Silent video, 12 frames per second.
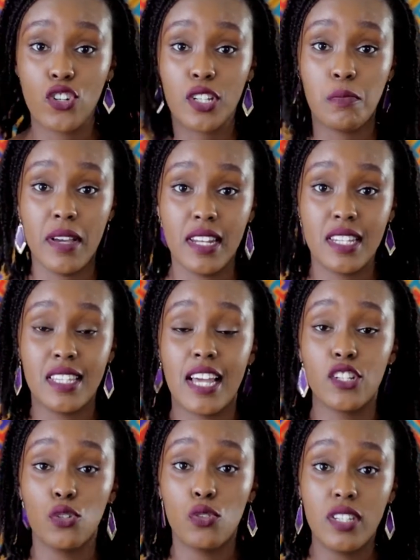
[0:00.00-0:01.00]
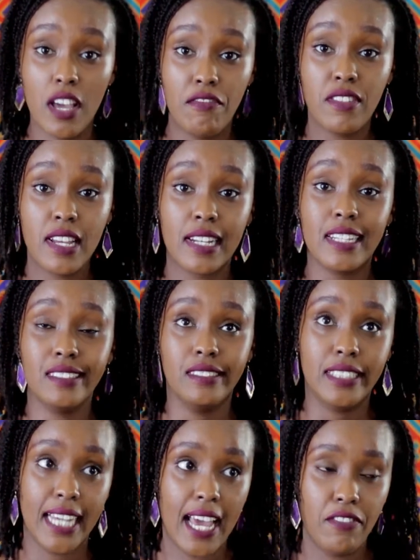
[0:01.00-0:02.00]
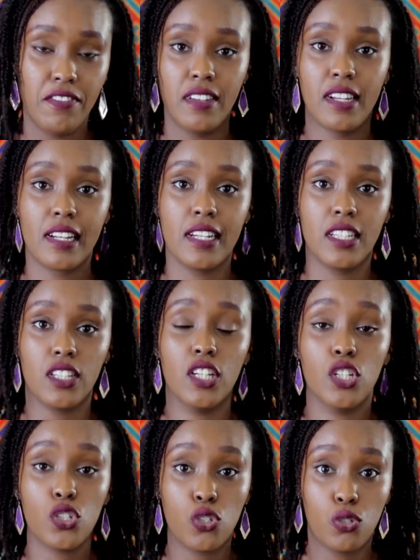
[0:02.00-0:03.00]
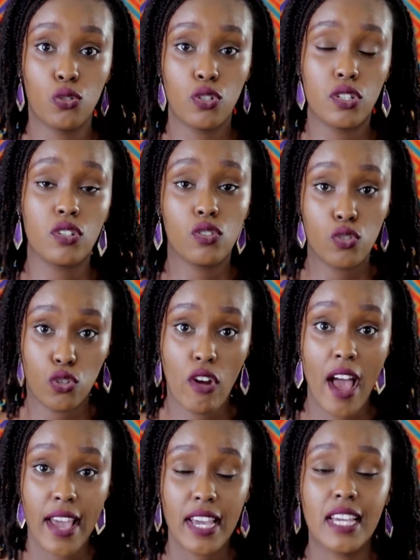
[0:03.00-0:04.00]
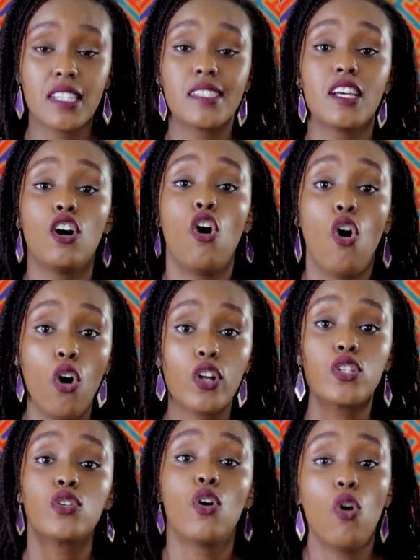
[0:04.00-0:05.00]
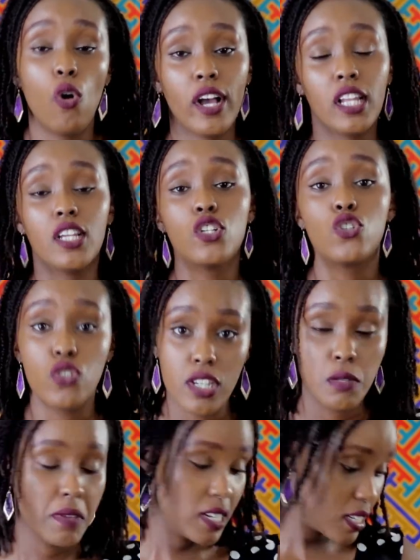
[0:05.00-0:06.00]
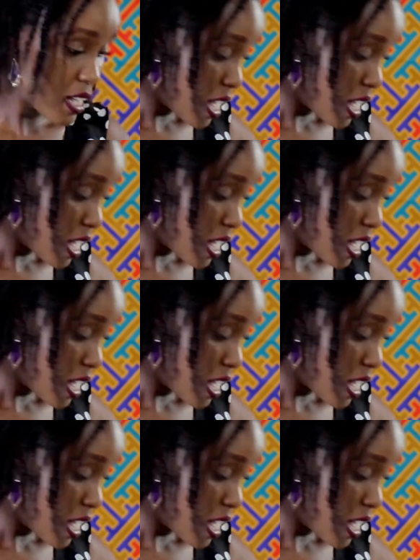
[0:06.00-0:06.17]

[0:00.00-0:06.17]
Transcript: treatment that you definitely should try is the hot oil treatment.